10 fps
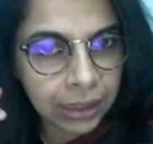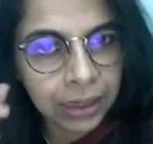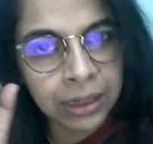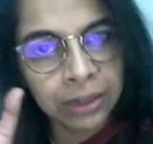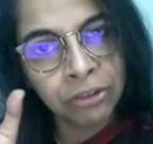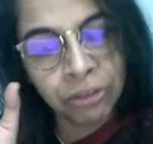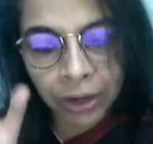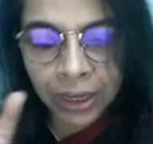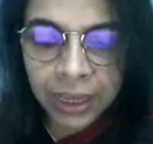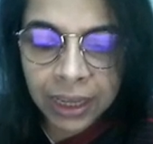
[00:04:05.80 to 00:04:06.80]
a
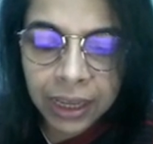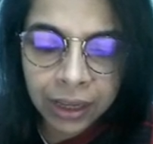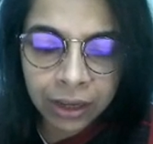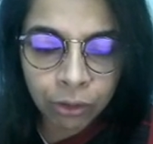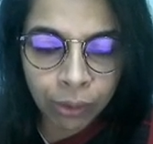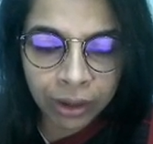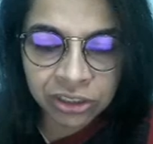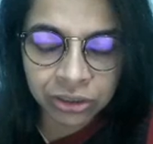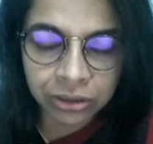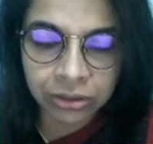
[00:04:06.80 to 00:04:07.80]
tricky
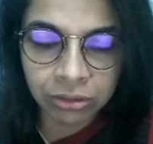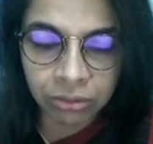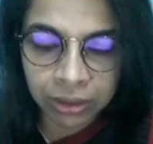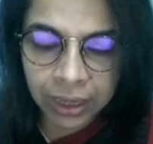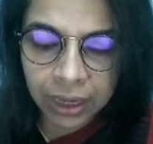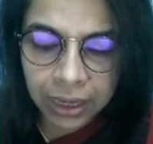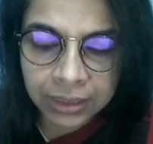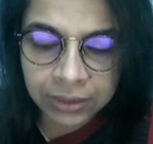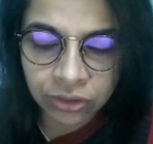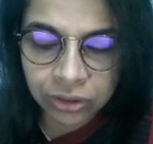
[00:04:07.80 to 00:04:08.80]
question, okay?
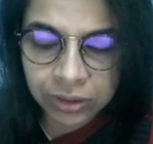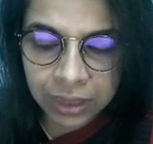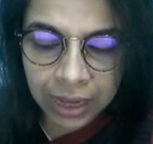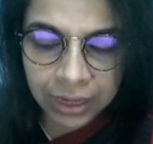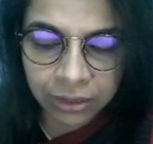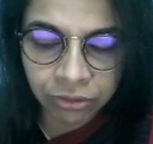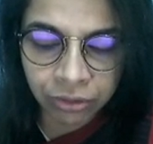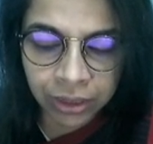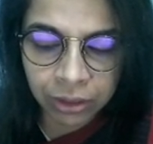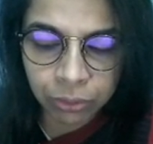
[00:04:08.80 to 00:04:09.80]
It is just like a
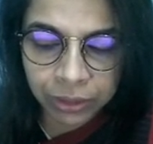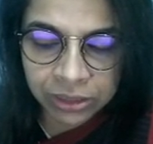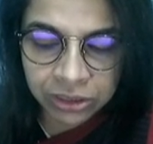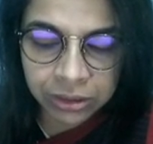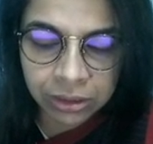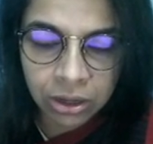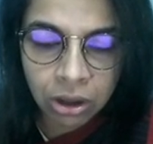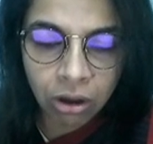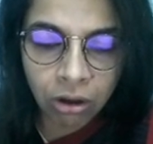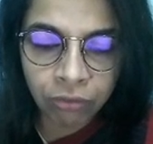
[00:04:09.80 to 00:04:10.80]
tricky question
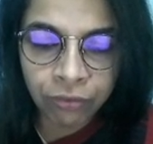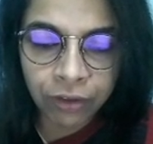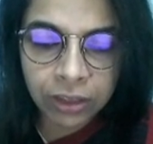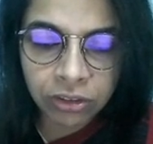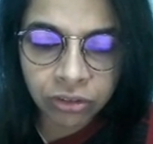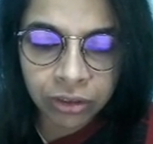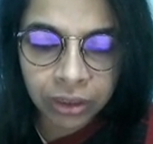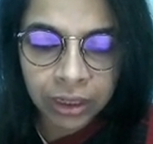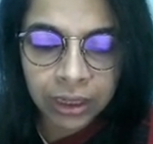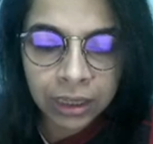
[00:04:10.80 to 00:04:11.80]
of which
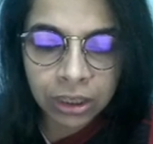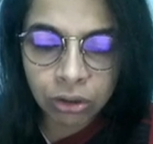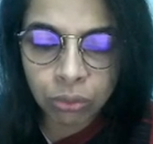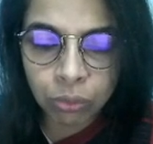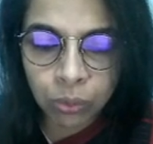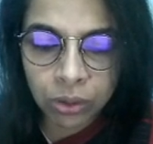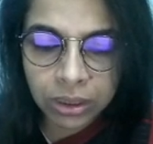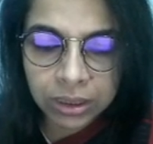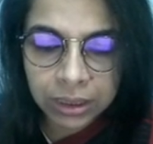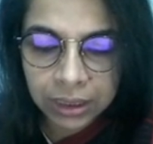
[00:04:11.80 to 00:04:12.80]
you
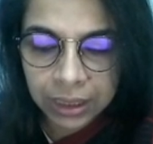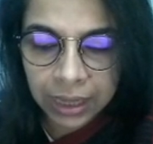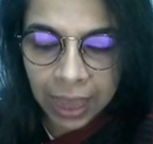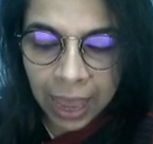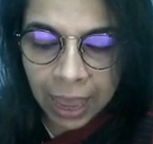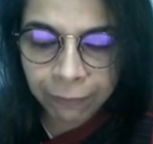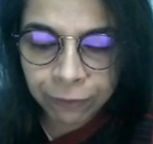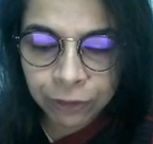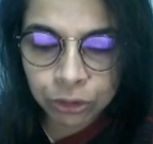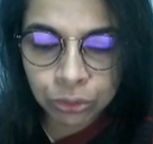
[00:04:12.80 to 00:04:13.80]
would
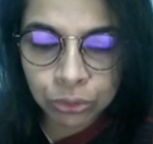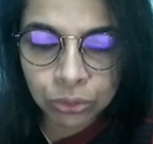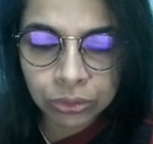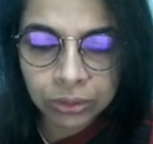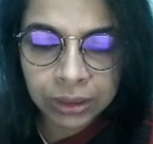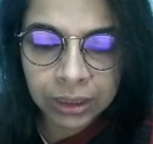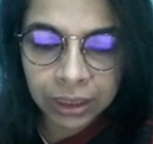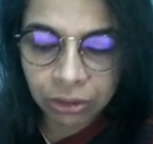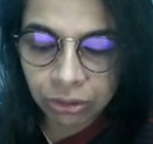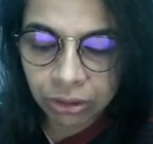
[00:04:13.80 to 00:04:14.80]
have to,
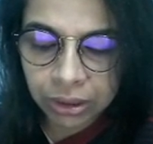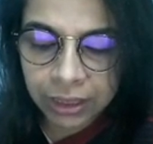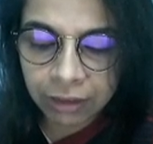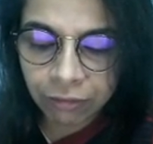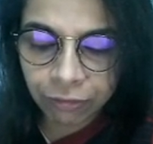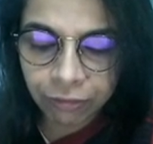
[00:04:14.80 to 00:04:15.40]
give